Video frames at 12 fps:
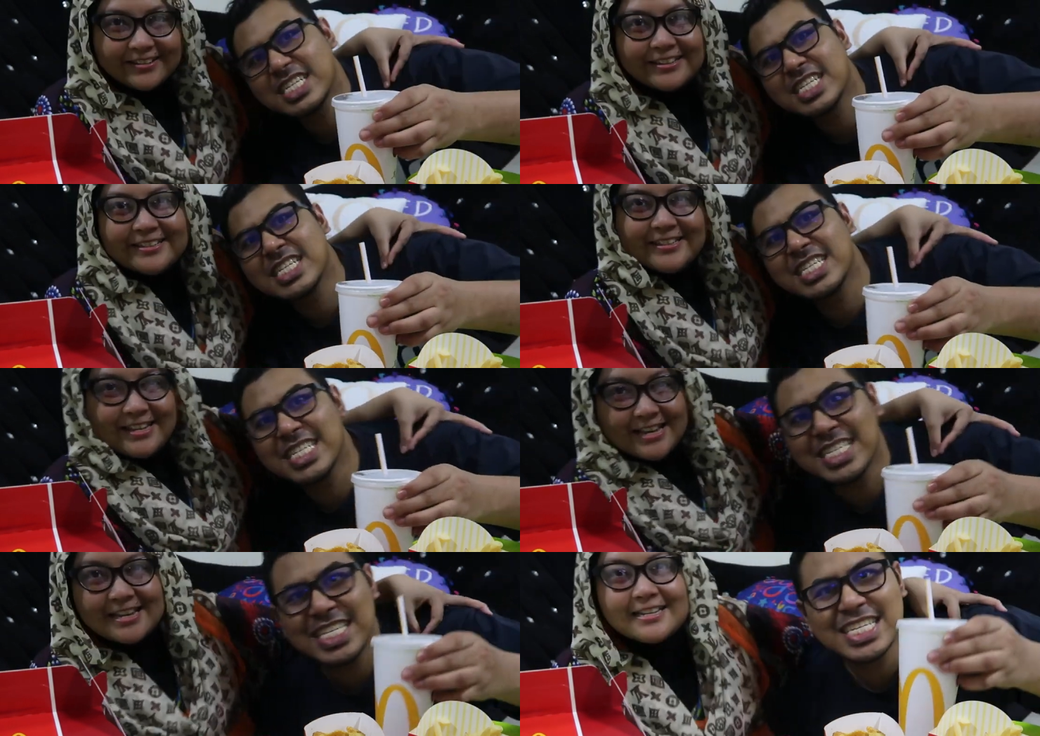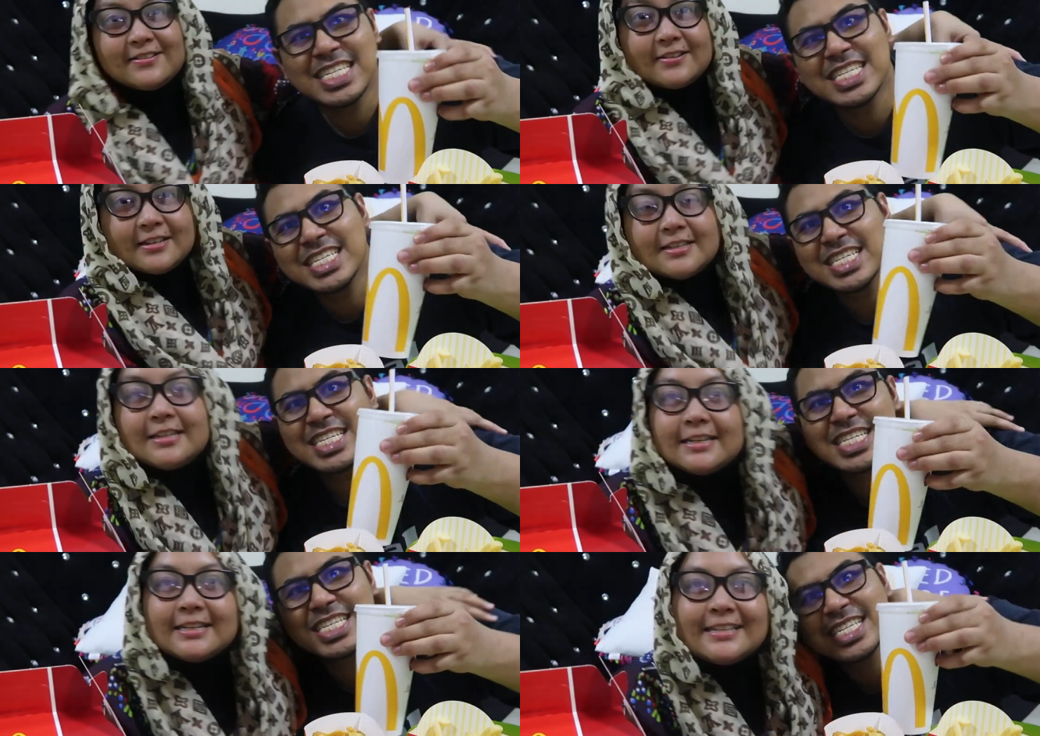Speaker 1: is
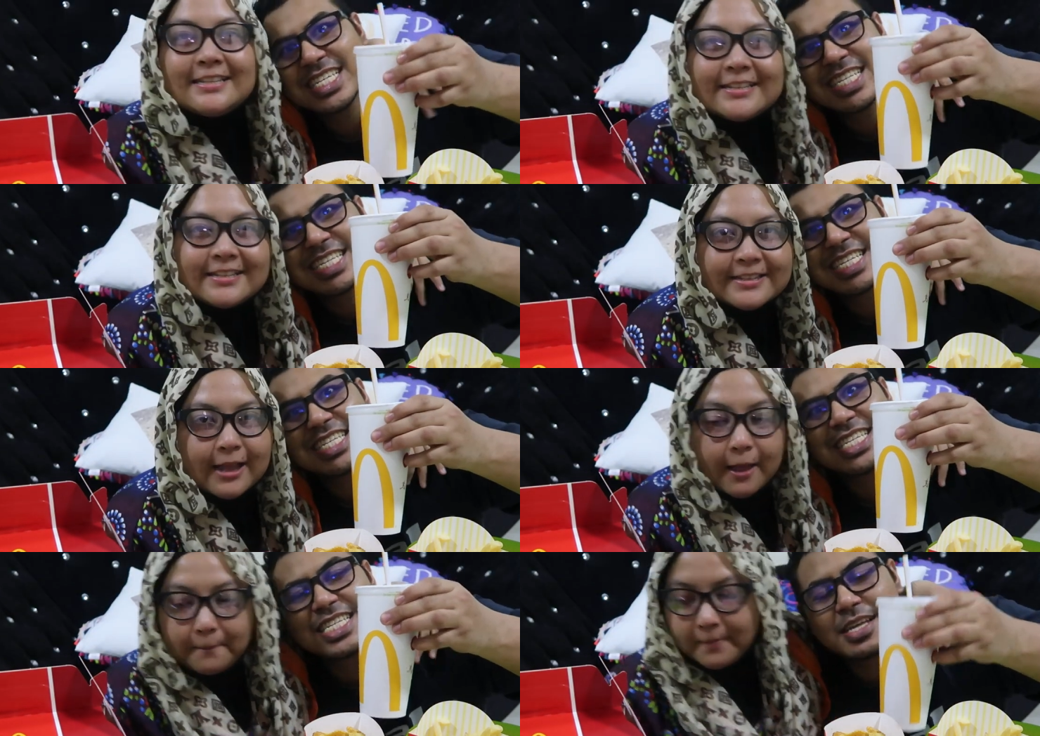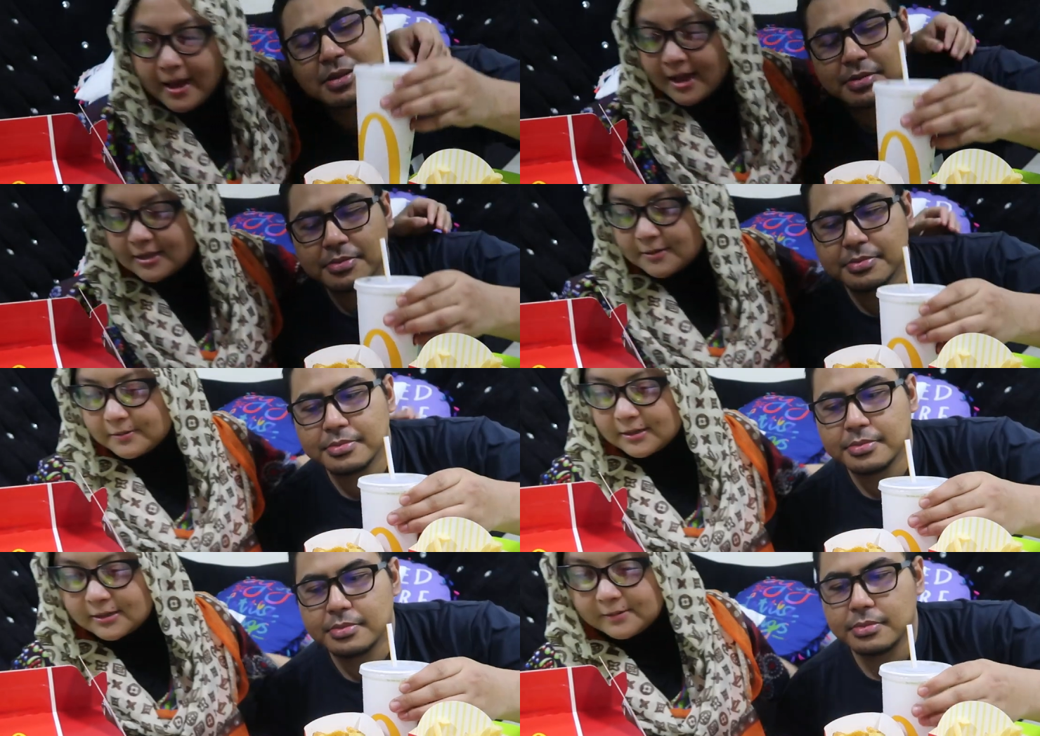this? My
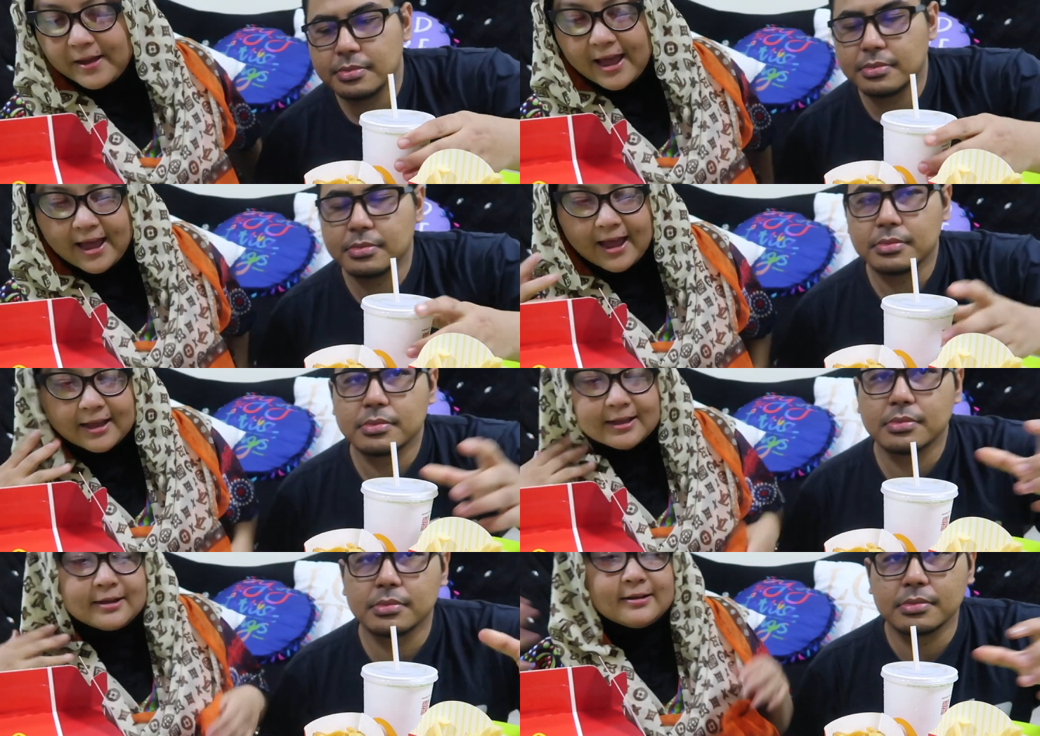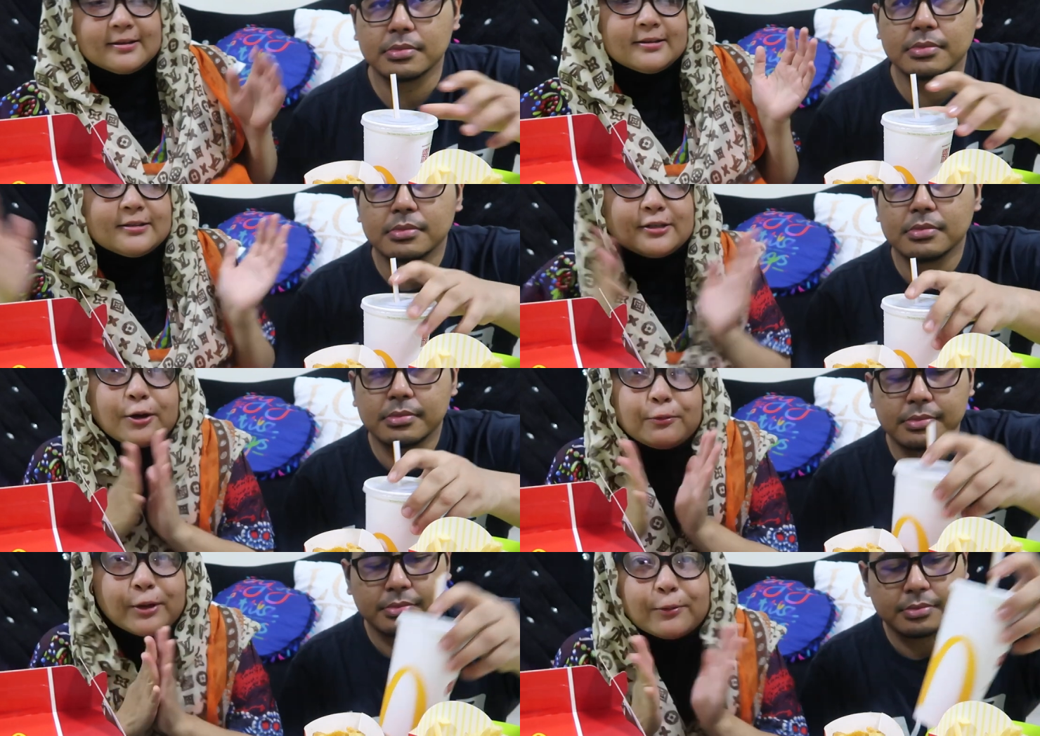husband is back.
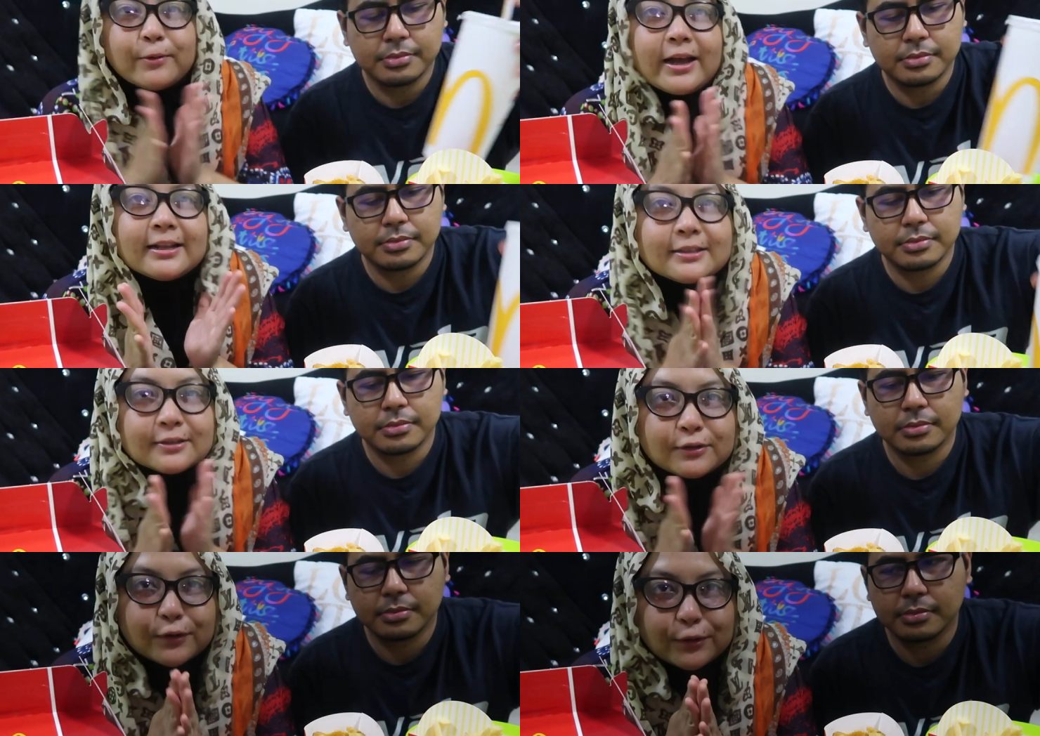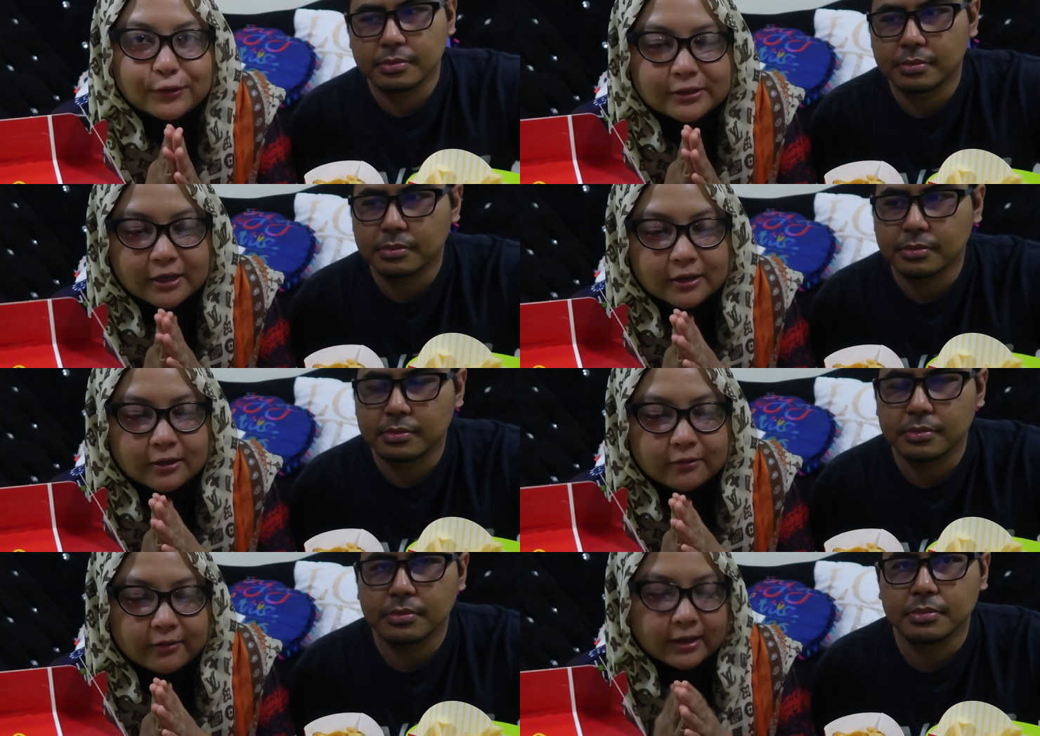So we went to
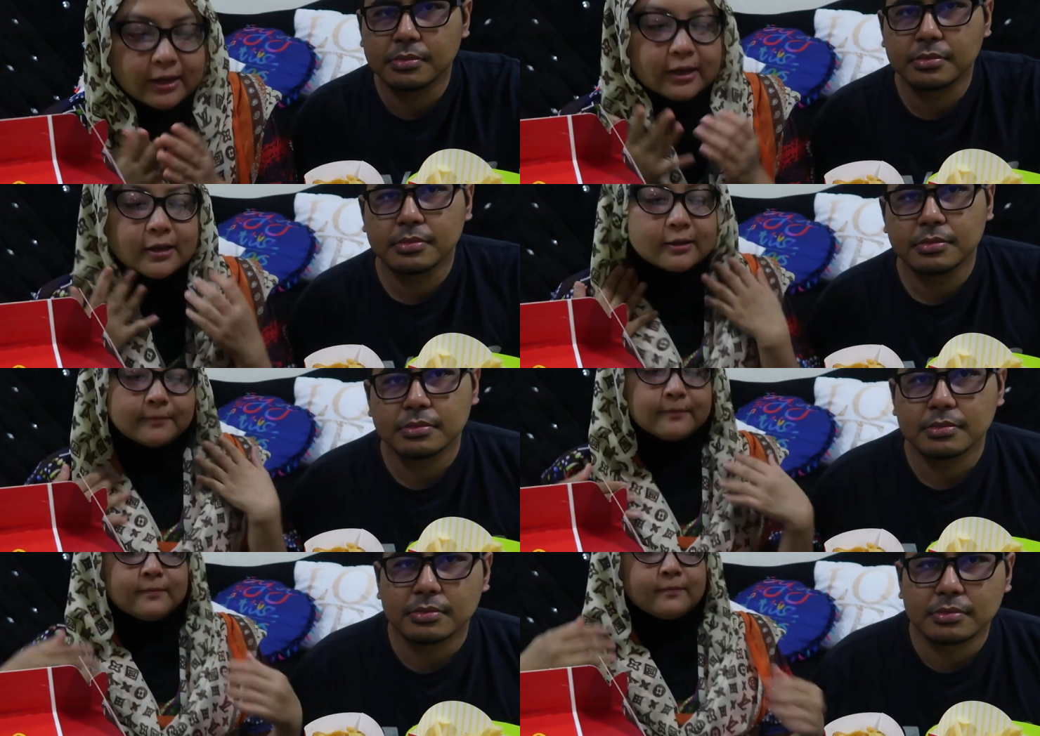takeaway